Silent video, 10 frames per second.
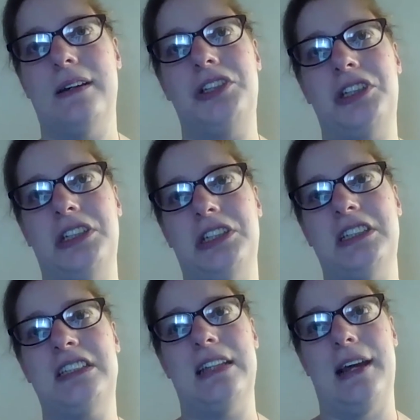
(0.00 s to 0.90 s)
she
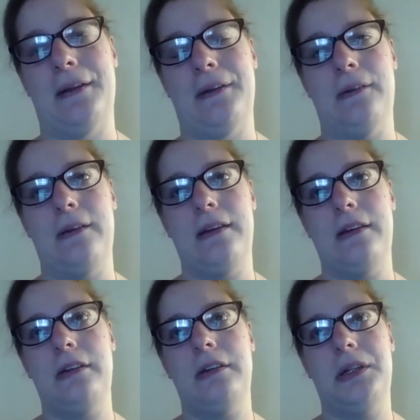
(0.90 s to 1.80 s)
just said,
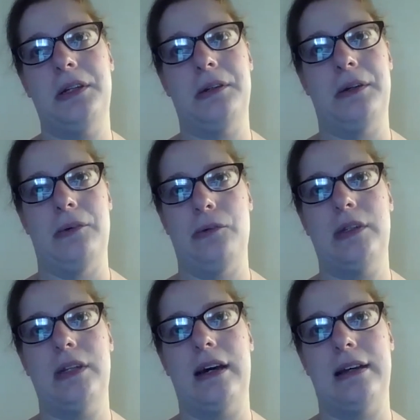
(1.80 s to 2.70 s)
you know,
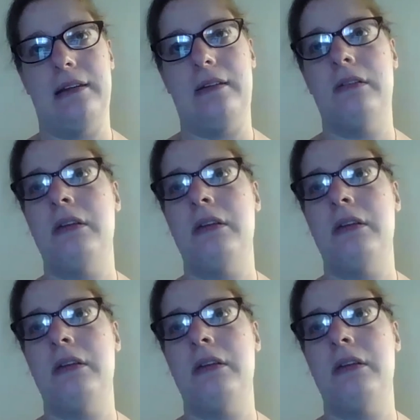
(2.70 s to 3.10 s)
I,